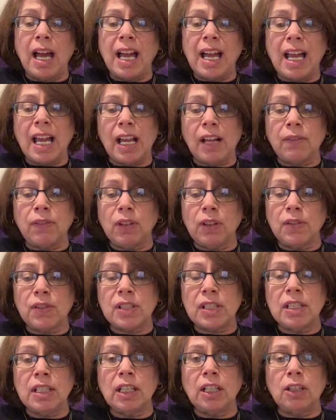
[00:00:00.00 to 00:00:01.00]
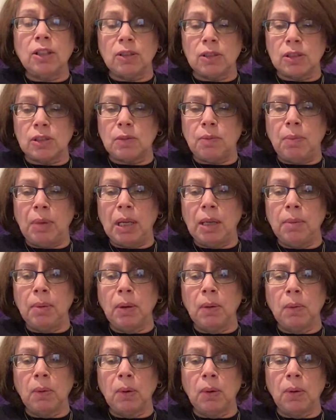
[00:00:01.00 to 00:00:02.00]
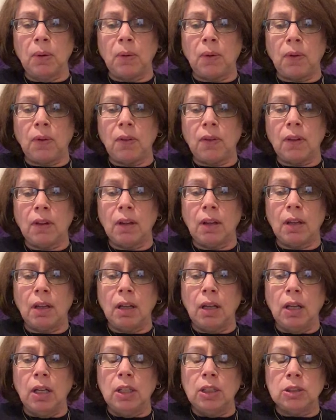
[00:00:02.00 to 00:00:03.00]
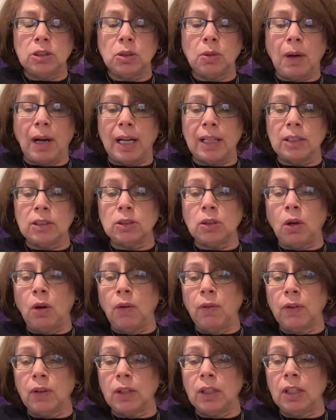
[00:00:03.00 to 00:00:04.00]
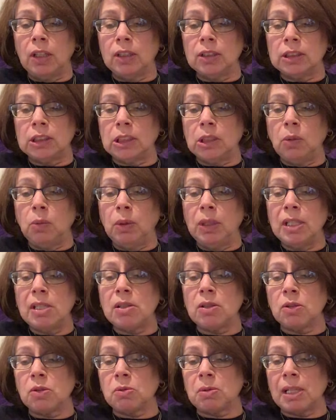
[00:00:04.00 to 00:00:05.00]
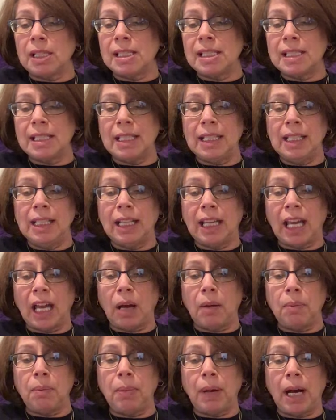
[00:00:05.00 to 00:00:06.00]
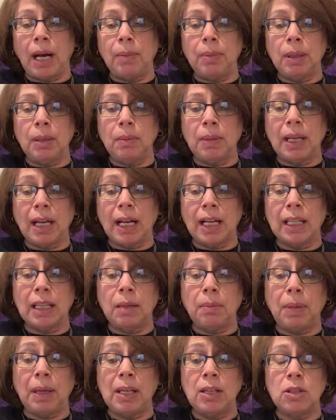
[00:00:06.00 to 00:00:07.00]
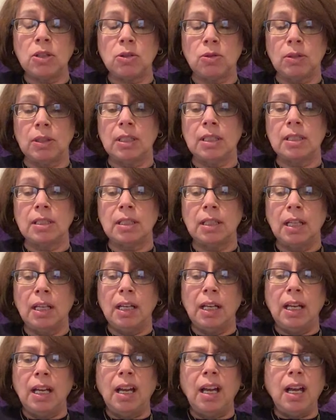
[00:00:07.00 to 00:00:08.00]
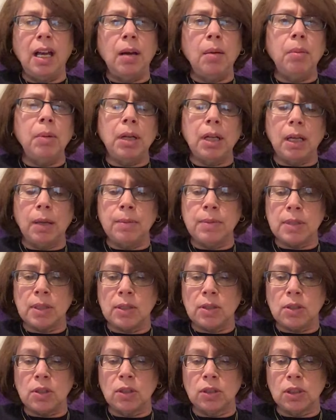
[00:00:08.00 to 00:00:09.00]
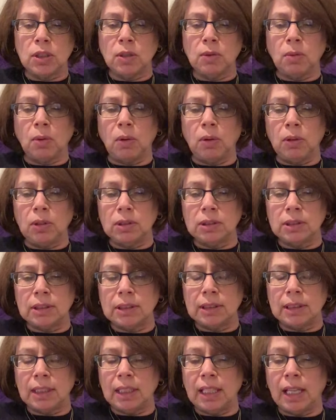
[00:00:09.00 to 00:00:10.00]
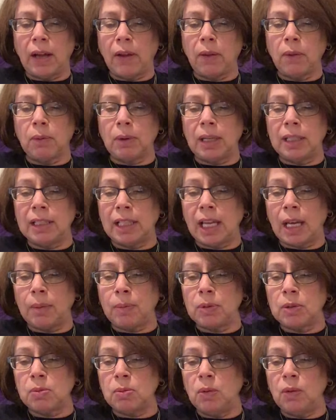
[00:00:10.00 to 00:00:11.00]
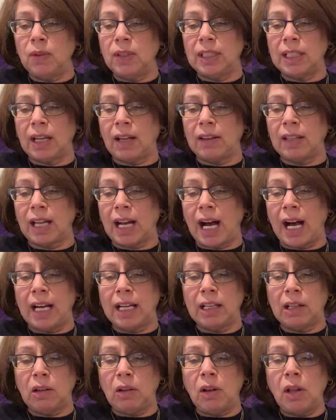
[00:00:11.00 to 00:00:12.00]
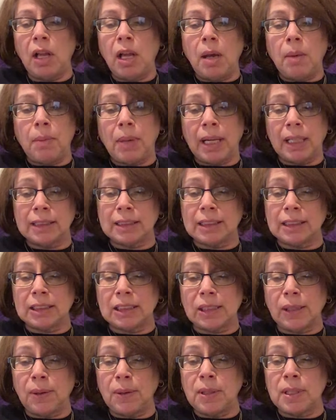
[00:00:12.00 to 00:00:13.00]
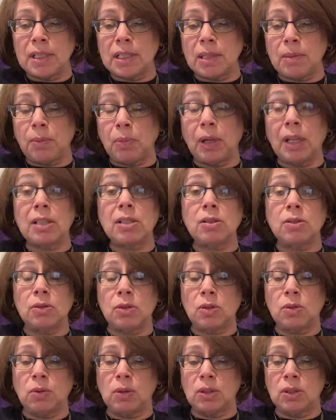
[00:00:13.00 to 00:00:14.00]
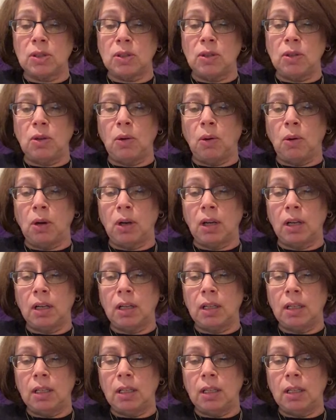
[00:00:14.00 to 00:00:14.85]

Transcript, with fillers: A handful of Snickers, Baby Ruth. Two aisles over, he could see Weasel's red ski cap bobbing behind the pastries. M&Ms and Tootsie Rolls. Now the red cap was moving down the aisle, past the sodas and pretzels towards the door.